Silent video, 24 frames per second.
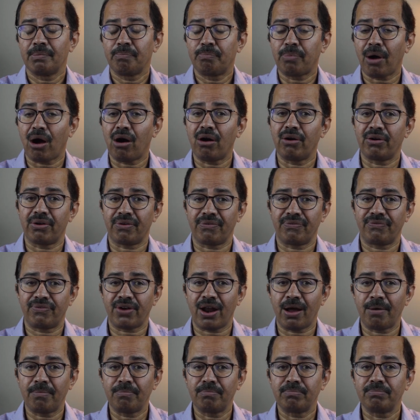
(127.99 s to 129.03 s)
power
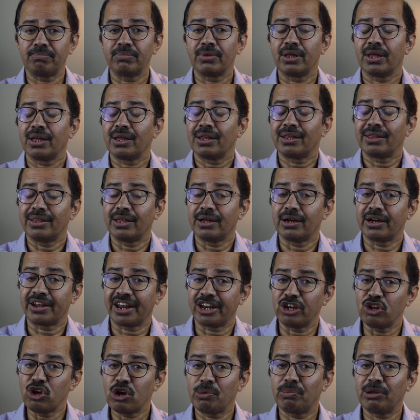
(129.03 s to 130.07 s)
from the
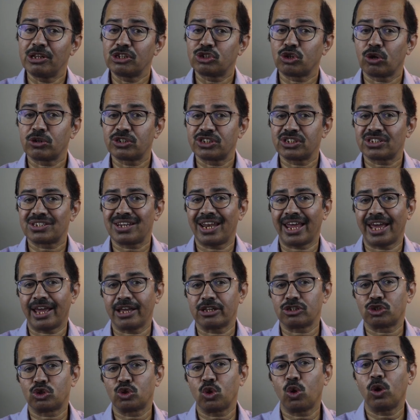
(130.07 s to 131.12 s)
renewable sources
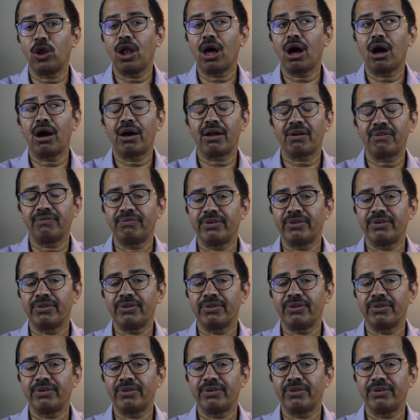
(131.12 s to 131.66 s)
like solar,